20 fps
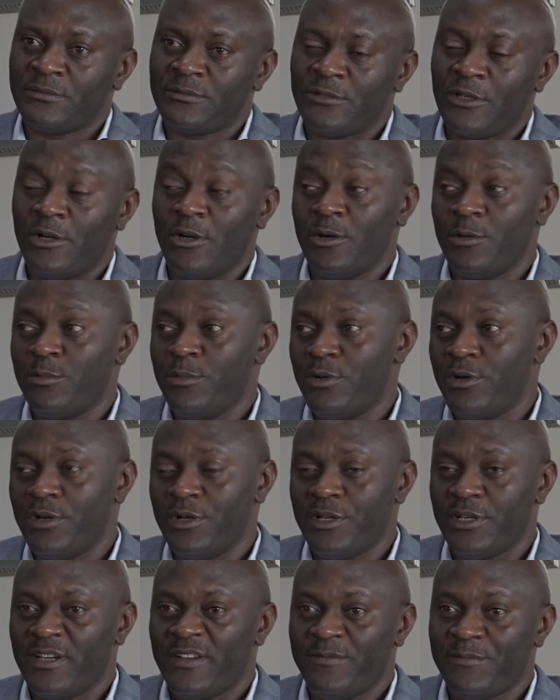Oh
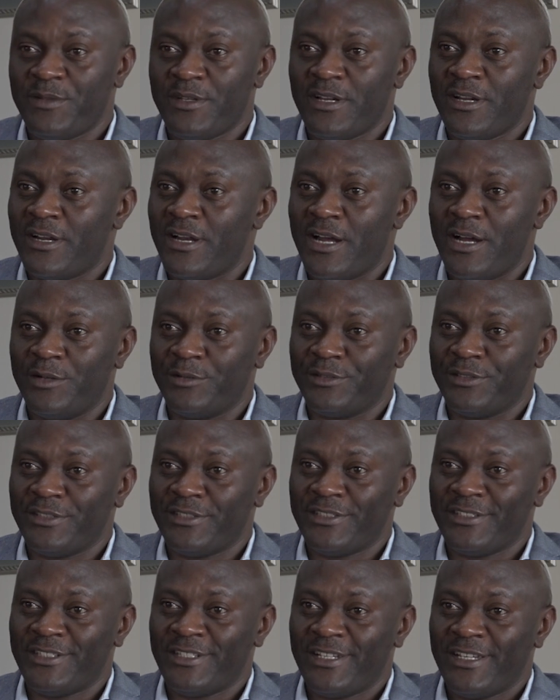boy, I've been around.
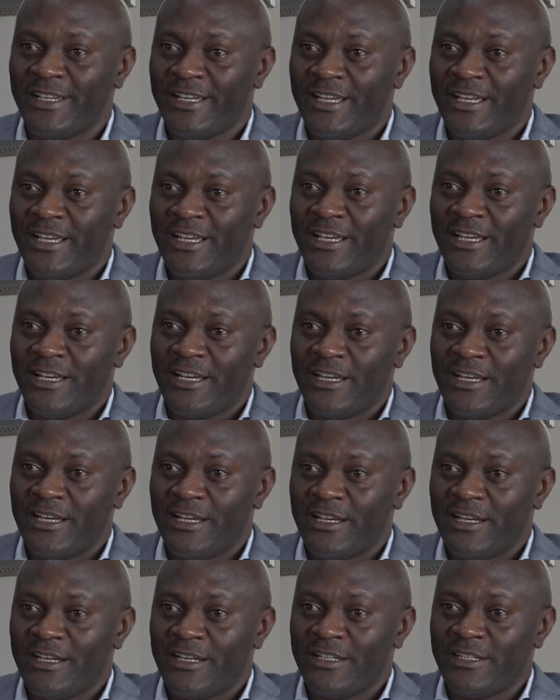
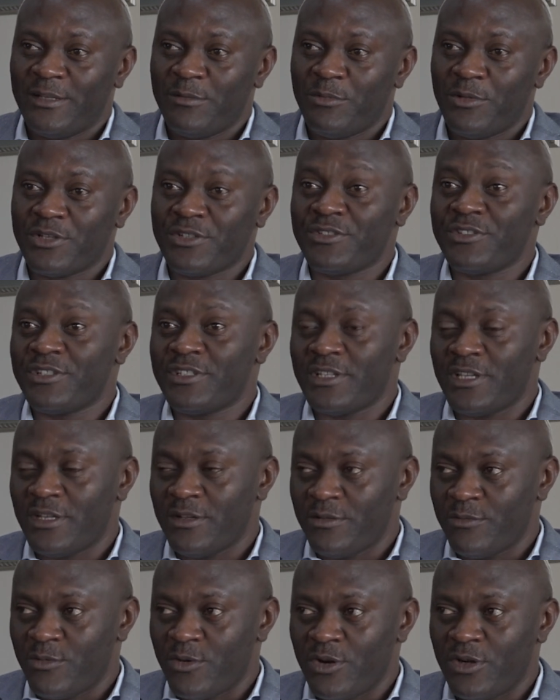The most
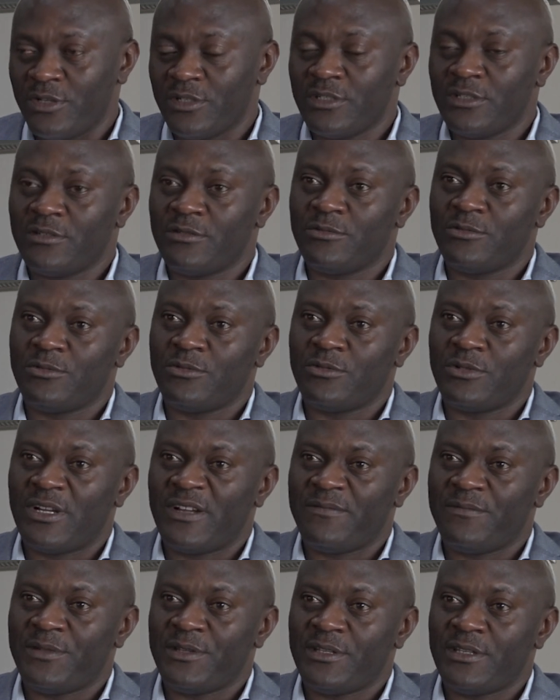recent one will
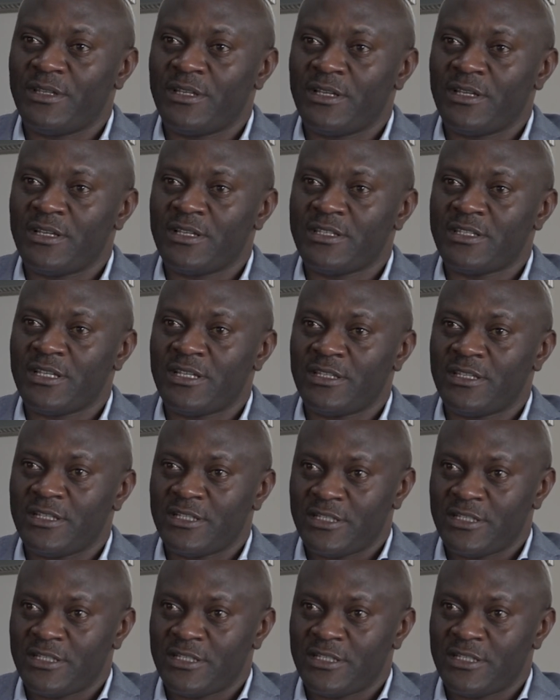have been St.